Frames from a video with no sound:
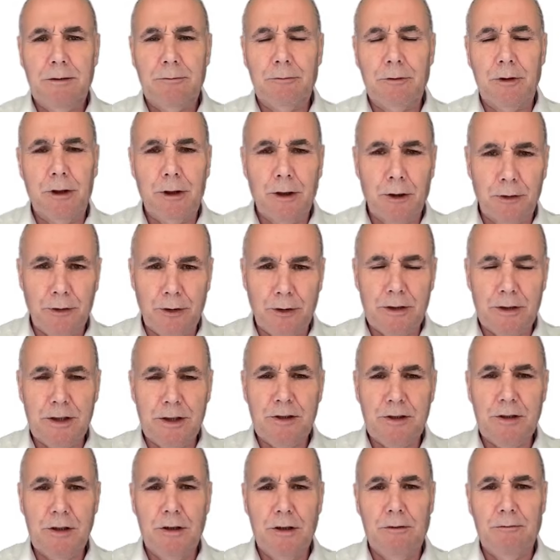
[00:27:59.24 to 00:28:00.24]
for another
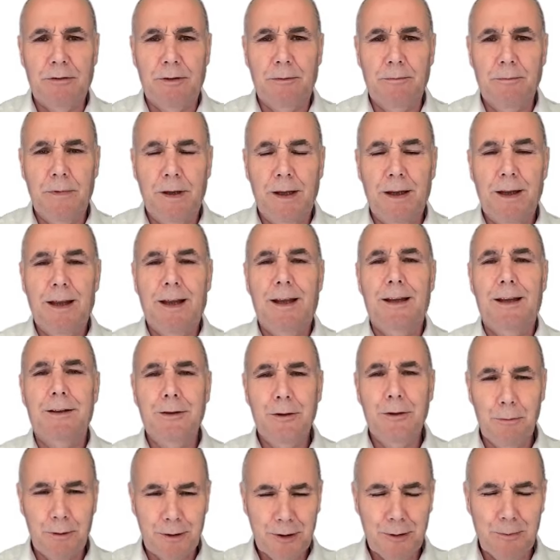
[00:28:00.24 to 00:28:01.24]
edition of
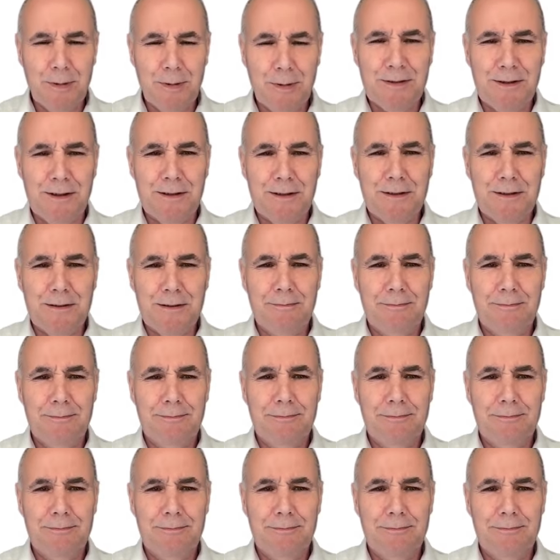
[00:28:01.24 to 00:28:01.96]
You and Your Business.